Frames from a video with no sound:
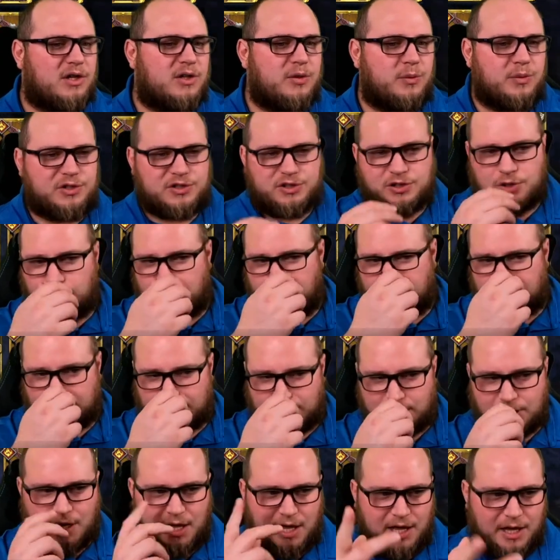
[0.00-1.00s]
I do want to show
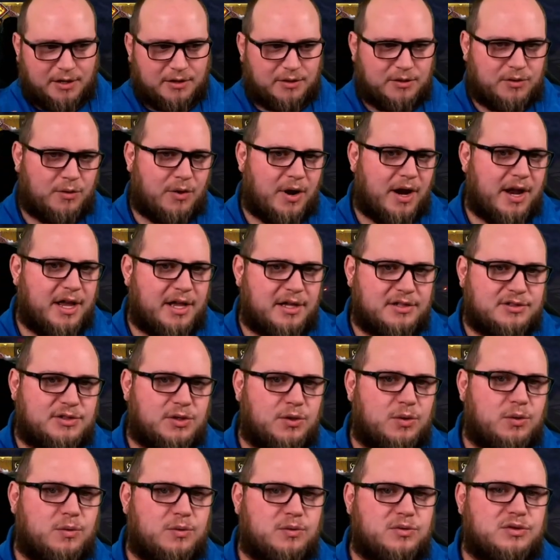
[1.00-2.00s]
Krya.
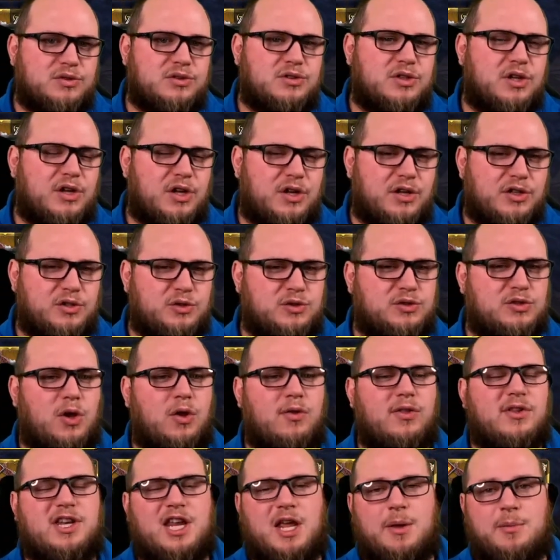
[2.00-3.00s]
So you
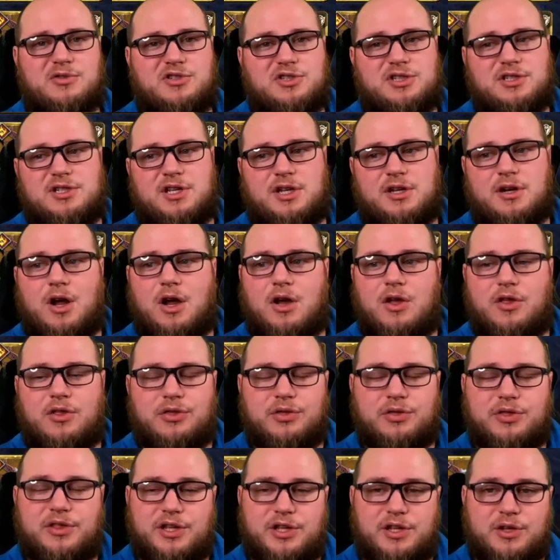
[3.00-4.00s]
saw the damage she did
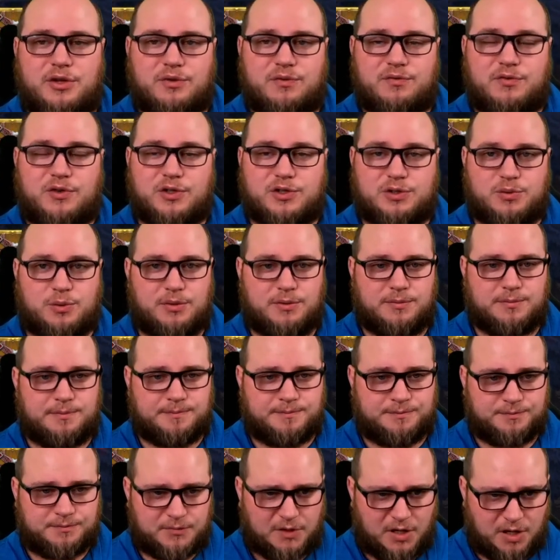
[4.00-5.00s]
on the first one,
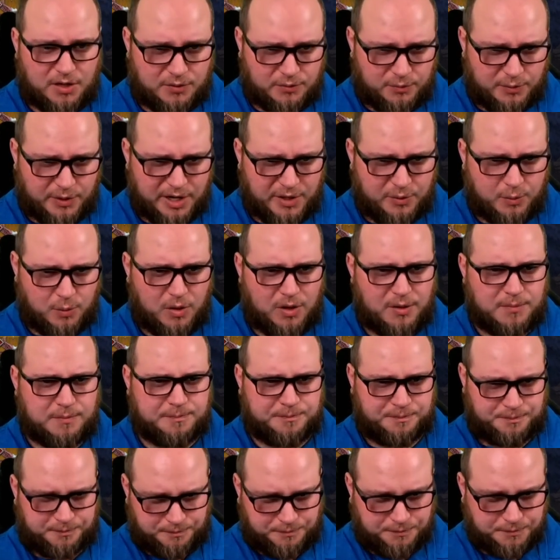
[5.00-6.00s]
on raid 1.
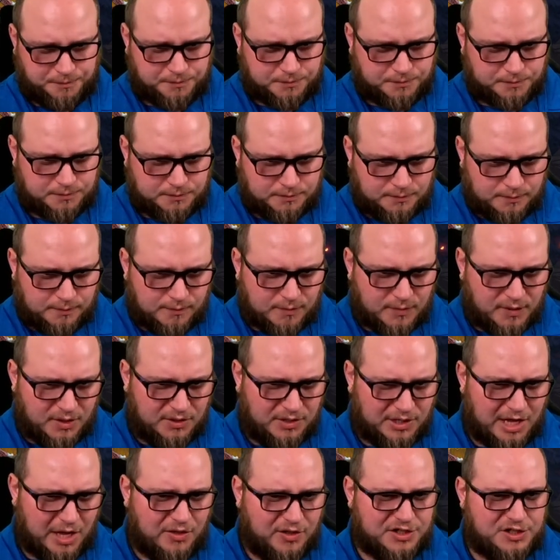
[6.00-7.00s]

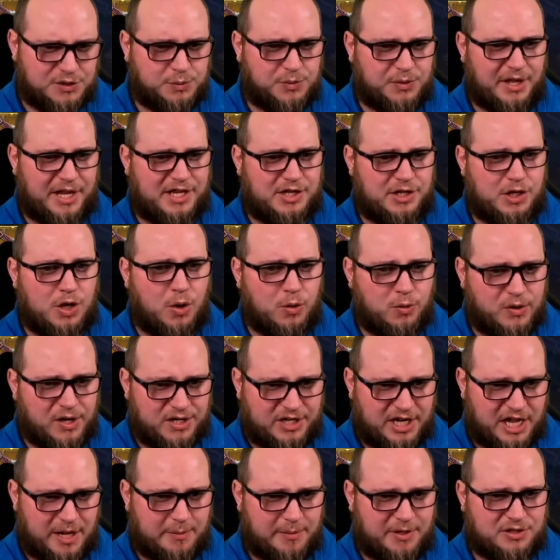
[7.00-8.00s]
Now this is like no
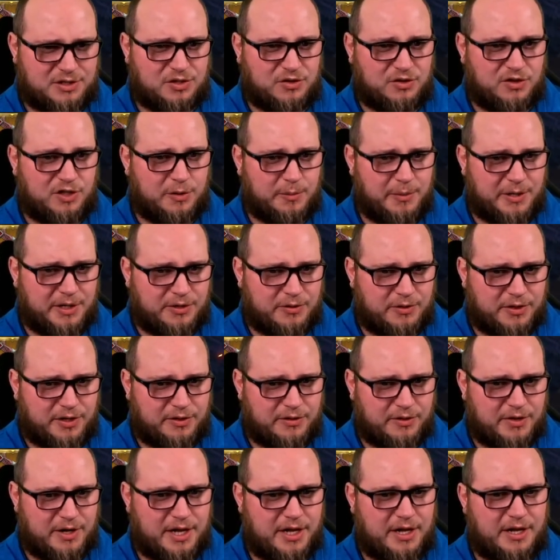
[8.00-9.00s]
crit damage, a little bit of
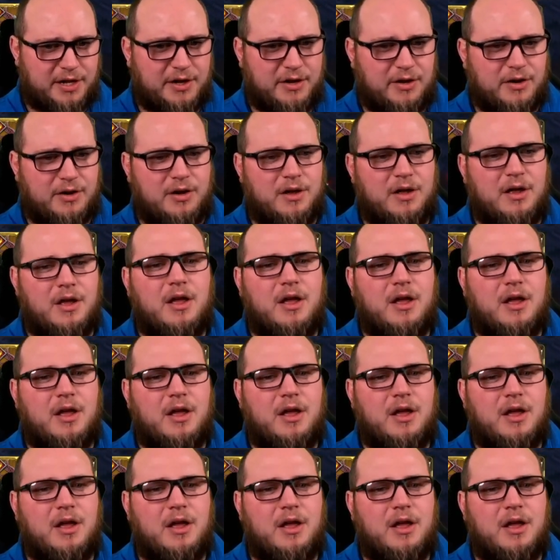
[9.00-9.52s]
crit rate here.